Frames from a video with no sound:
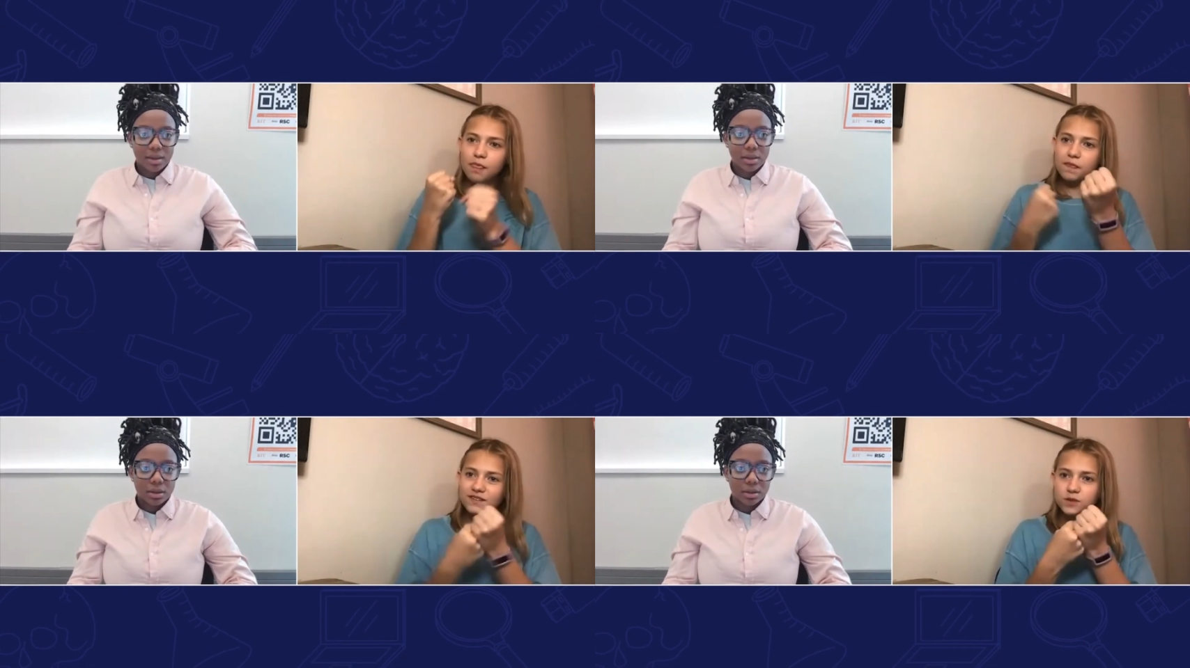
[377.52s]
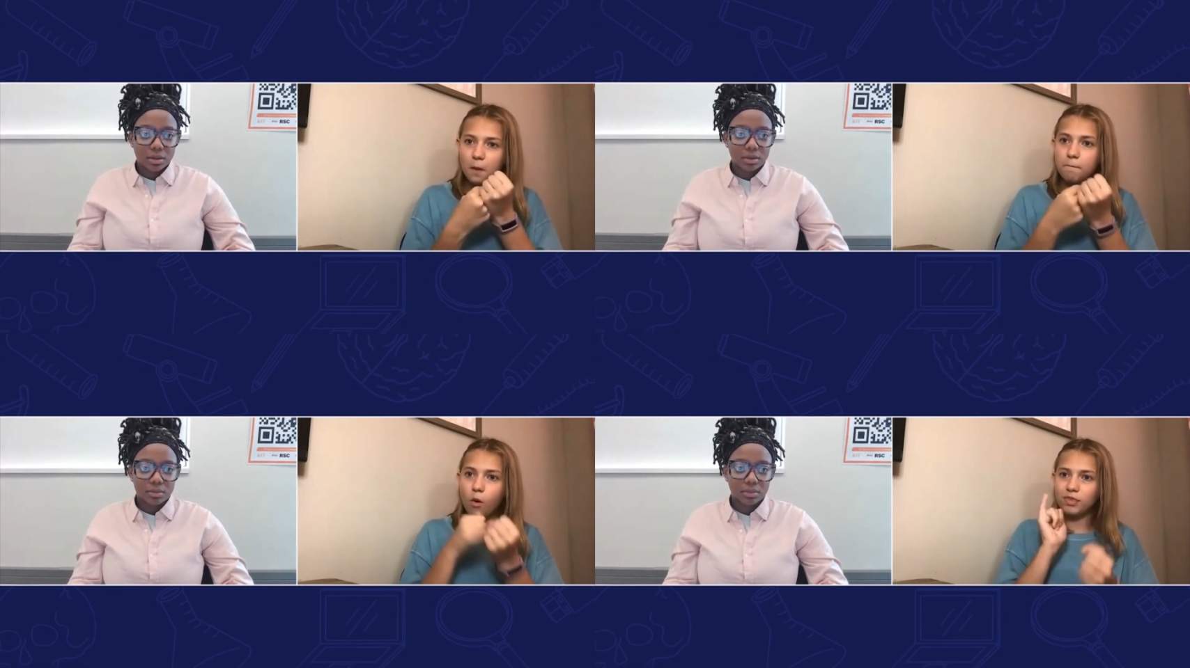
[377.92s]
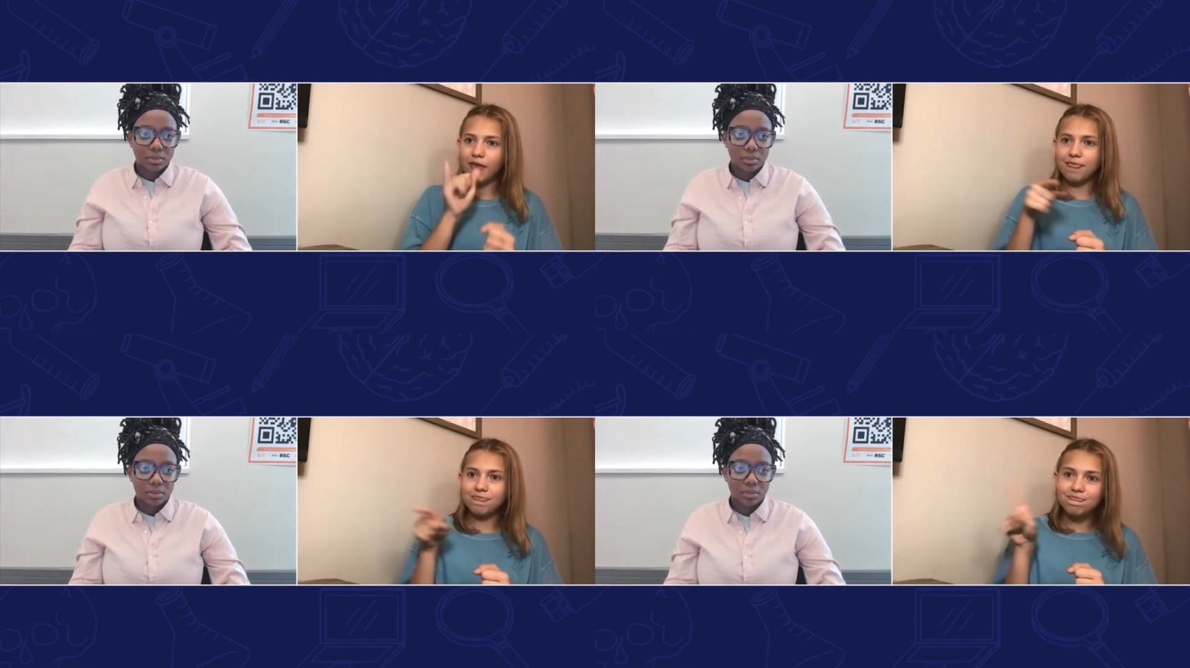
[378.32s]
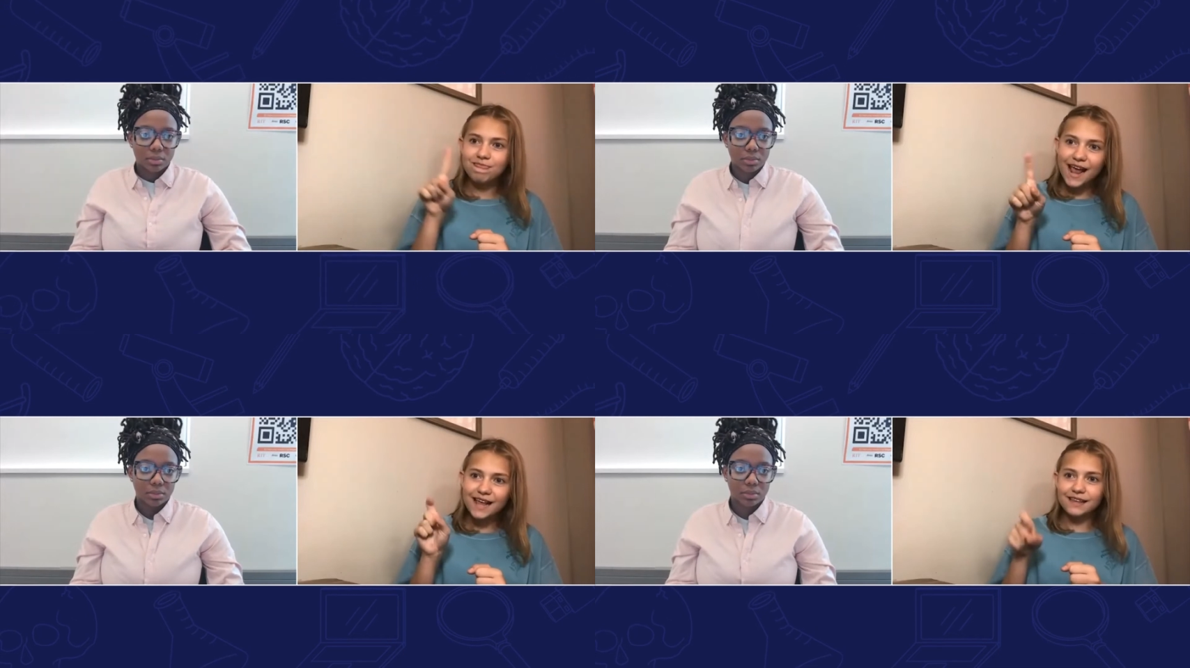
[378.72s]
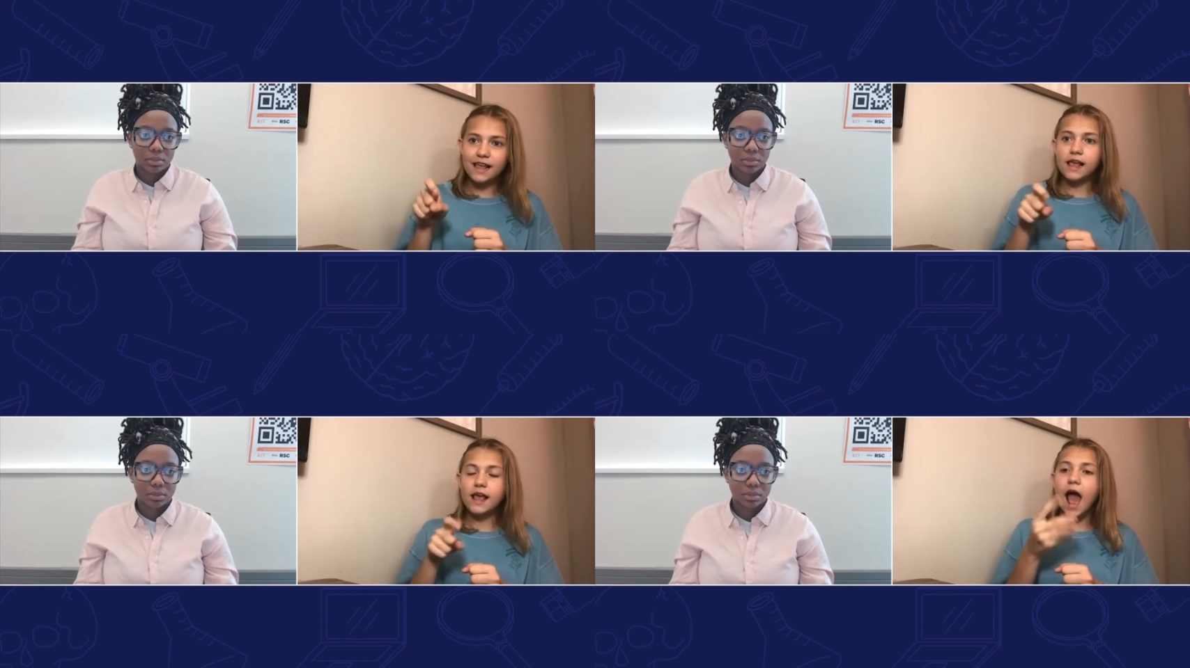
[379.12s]
Speaker 1: And they'll get the support they
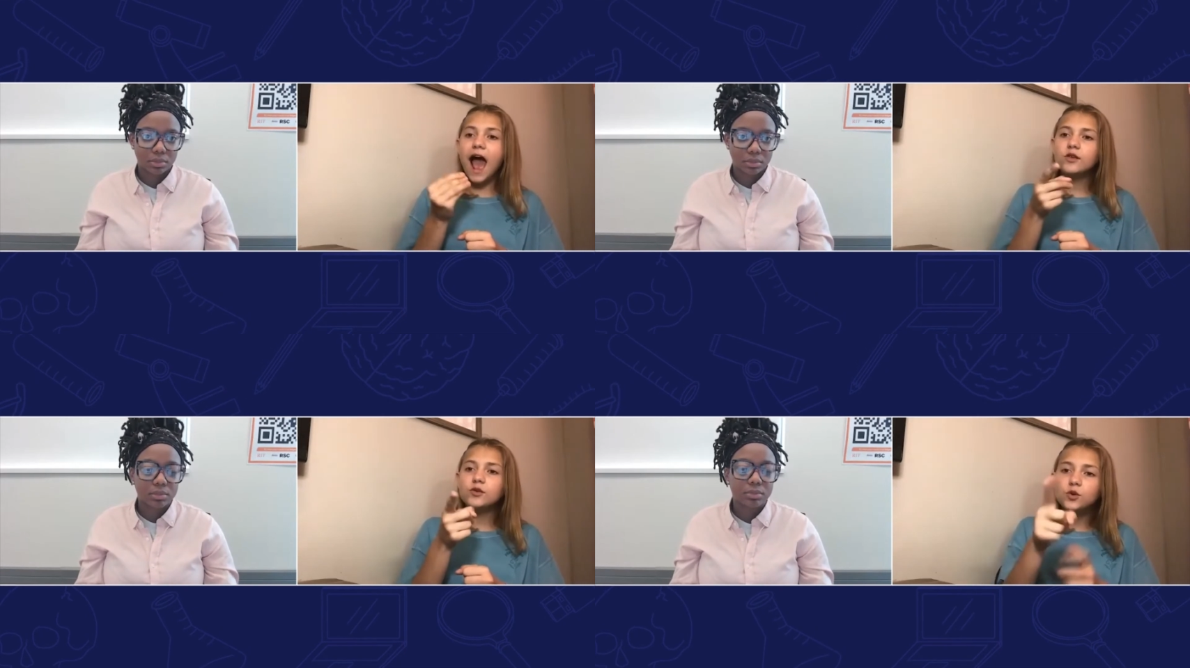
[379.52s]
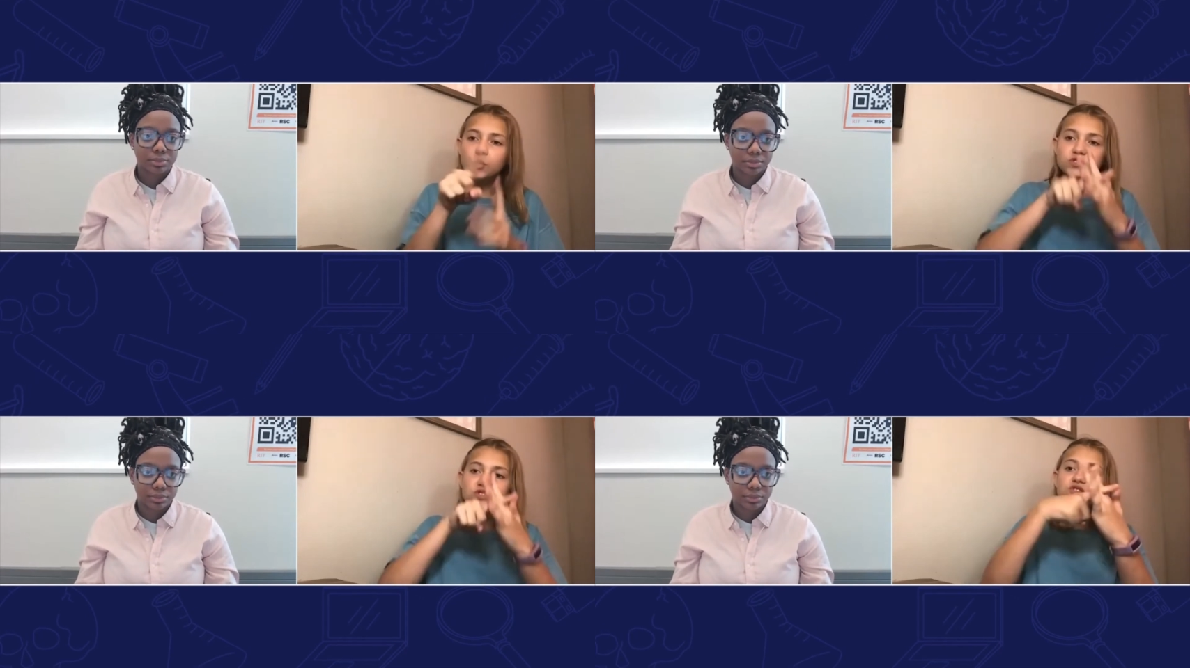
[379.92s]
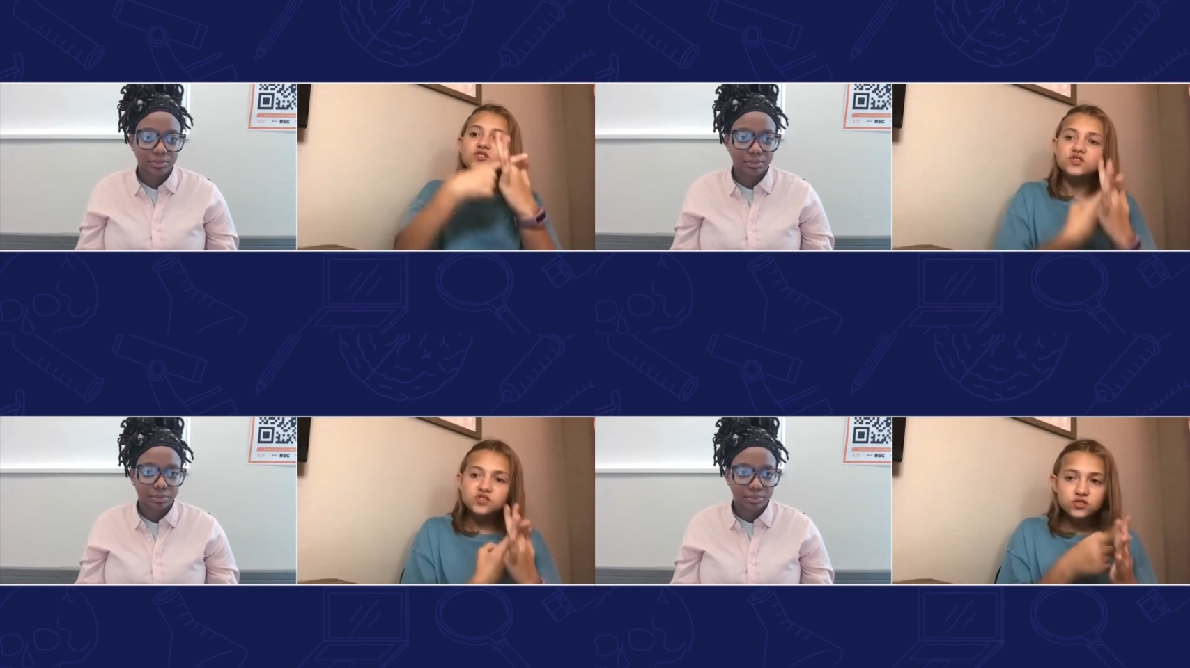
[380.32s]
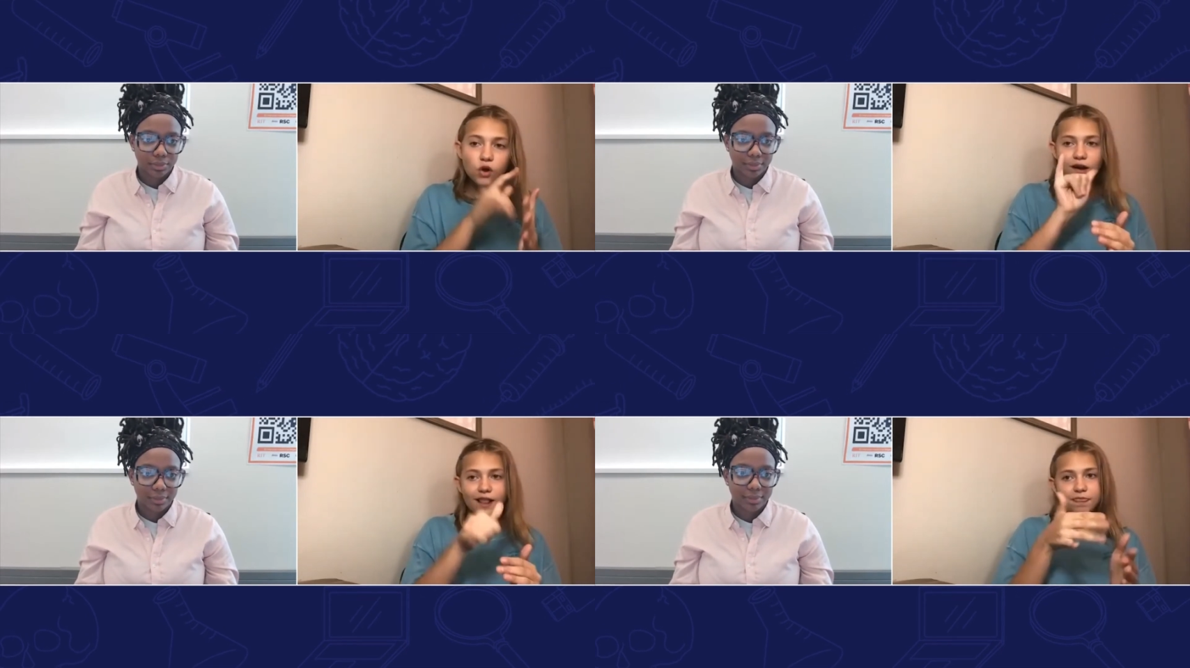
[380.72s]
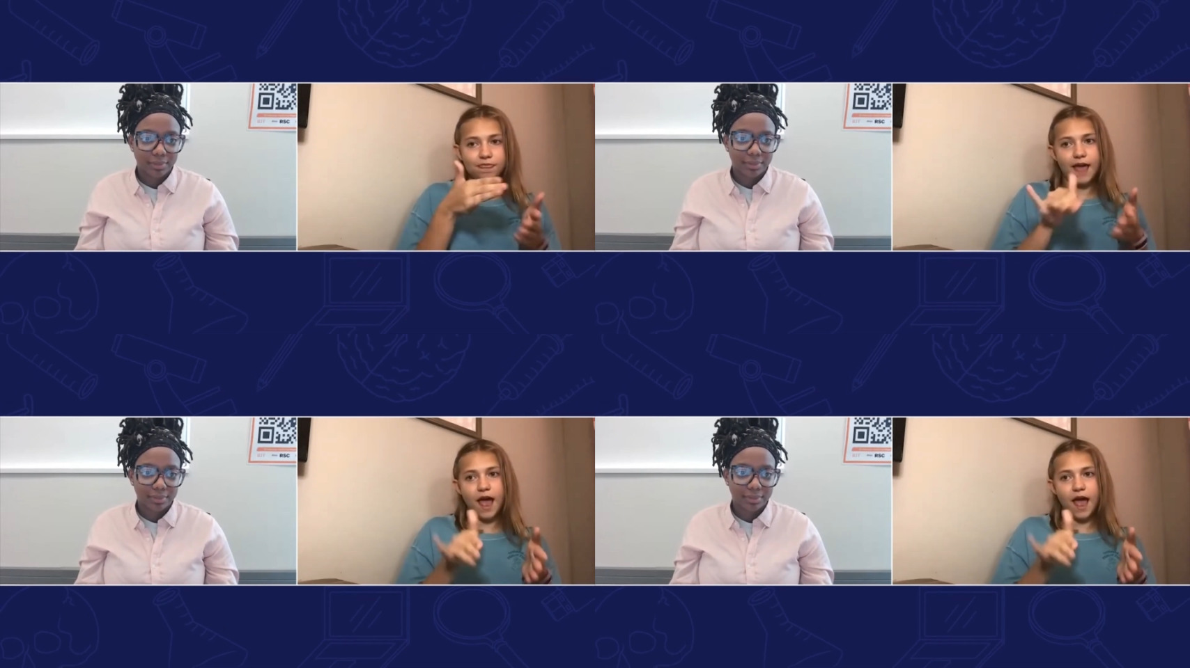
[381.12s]
need because you started that.